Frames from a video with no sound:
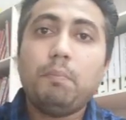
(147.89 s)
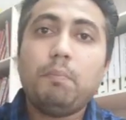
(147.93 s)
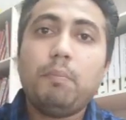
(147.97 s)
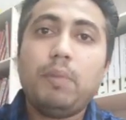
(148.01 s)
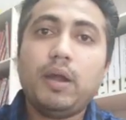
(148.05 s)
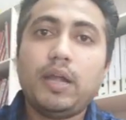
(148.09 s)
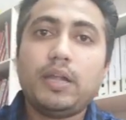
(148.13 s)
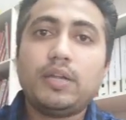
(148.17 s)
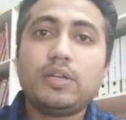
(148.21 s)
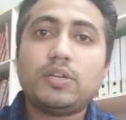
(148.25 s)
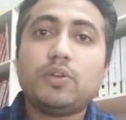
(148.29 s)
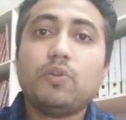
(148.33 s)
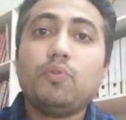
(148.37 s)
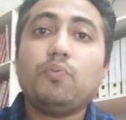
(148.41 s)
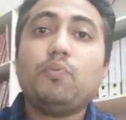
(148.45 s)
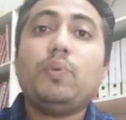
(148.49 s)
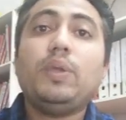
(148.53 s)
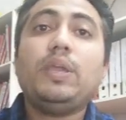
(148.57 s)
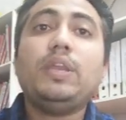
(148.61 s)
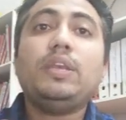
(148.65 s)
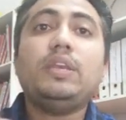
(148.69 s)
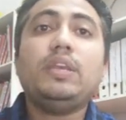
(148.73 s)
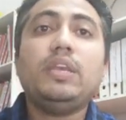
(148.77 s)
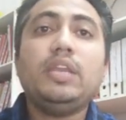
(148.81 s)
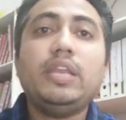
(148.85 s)
but
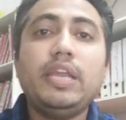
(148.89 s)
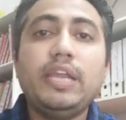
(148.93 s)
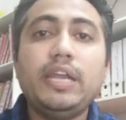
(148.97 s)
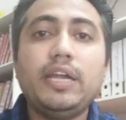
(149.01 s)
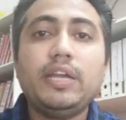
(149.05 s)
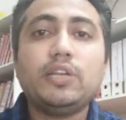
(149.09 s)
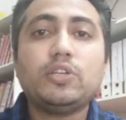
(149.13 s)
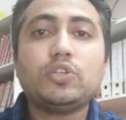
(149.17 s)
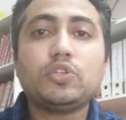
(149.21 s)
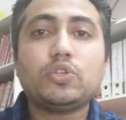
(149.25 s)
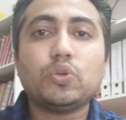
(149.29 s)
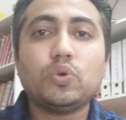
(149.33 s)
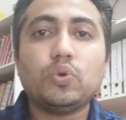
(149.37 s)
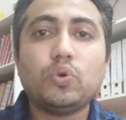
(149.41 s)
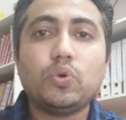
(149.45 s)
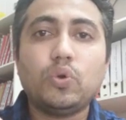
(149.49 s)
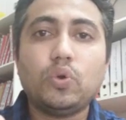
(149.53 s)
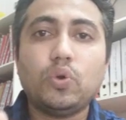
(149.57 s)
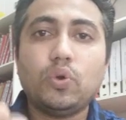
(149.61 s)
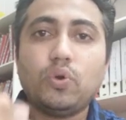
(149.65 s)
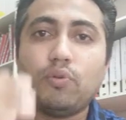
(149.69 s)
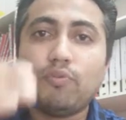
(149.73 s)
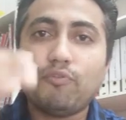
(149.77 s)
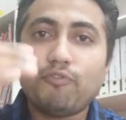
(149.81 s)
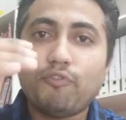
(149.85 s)
we need
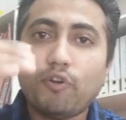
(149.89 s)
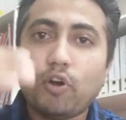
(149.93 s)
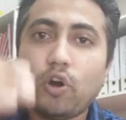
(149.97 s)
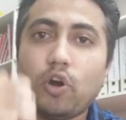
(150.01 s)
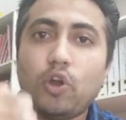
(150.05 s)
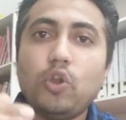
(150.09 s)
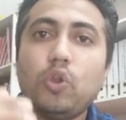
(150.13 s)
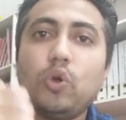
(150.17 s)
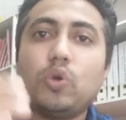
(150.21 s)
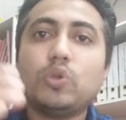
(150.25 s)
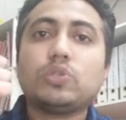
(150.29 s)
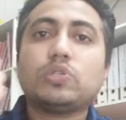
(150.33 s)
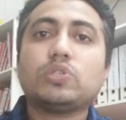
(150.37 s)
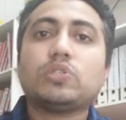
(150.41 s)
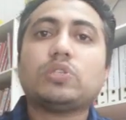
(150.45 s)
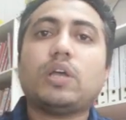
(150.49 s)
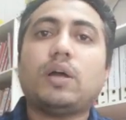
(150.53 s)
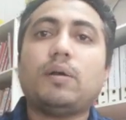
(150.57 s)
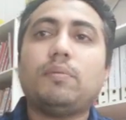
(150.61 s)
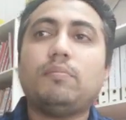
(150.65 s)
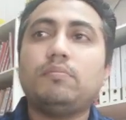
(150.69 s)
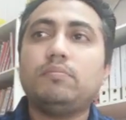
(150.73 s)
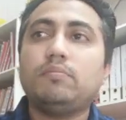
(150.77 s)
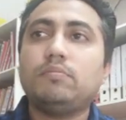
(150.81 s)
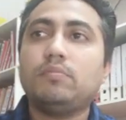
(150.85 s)
to follow
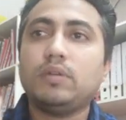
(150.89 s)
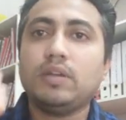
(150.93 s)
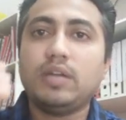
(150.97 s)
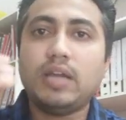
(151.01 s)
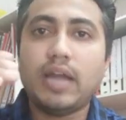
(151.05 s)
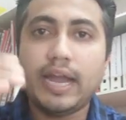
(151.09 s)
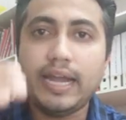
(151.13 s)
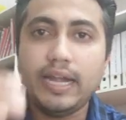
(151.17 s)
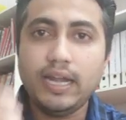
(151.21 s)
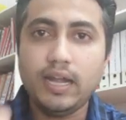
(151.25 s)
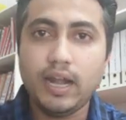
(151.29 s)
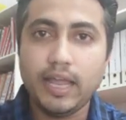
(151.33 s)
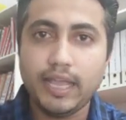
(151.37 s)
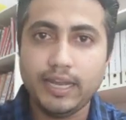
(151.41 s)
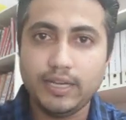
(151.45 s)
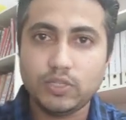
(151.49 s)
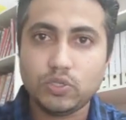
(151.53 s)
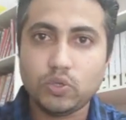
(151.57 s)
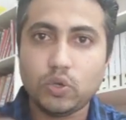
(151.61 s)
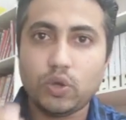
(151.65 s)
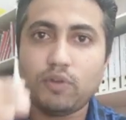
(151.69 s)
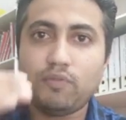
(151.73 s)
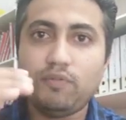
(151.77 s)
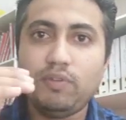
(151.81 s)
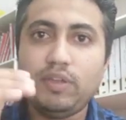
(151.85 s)
some
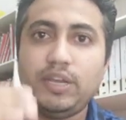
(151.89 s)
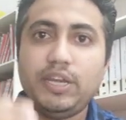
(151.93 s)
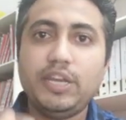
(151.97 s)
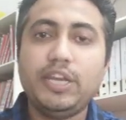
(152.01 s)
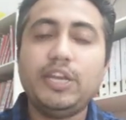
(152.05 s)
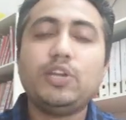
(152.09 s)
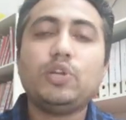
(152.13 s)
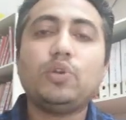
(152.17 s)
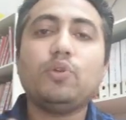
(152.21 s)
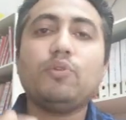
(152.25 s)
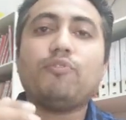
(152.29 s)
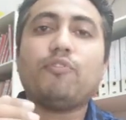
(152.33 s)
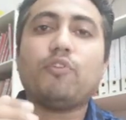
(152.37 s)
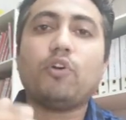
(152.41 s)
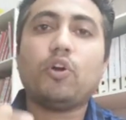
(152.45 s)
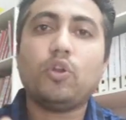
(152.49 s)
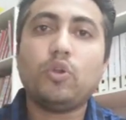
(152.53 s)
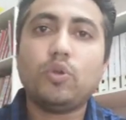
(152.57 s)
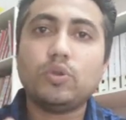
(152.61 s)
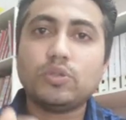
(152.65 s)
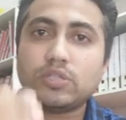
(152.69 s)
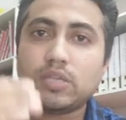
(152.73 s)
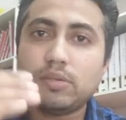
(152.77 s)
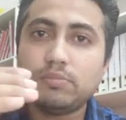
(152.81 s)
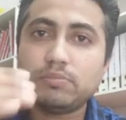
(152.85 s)
guidelines or we need to
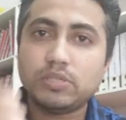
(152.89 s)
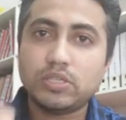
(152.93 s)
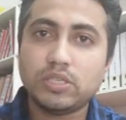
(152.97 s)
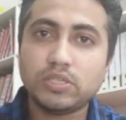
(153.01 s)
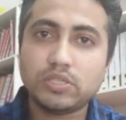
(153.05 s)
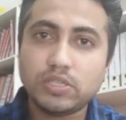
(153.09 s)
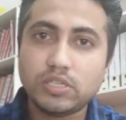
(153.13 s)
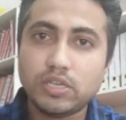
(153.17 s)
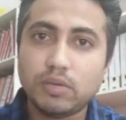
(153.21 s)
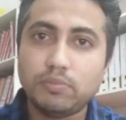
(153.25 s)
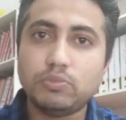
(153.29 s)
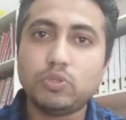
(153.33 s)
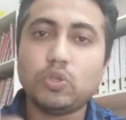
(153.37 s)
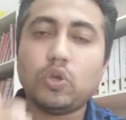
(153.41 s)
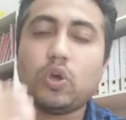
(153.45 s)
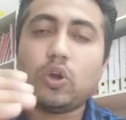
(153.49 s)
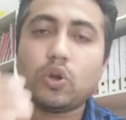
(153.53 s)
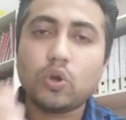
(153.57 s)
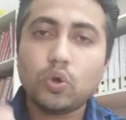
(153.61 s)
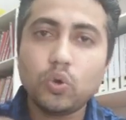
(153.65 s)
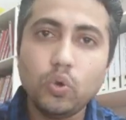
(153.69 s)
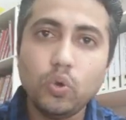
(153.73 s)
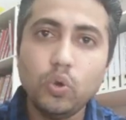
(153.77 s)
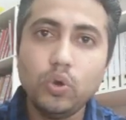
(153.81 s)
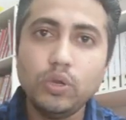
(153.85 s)
follow some systems or
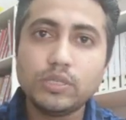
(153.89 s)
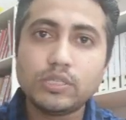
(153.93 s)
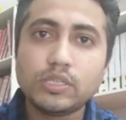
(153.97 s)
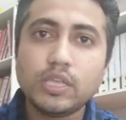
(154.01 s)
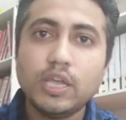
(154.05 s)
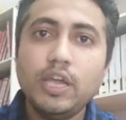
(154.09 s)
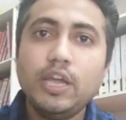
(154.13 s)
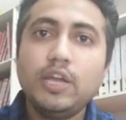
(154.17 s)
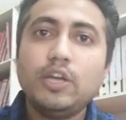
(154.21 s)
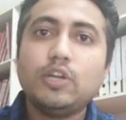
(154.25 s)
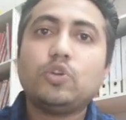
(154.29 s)
rules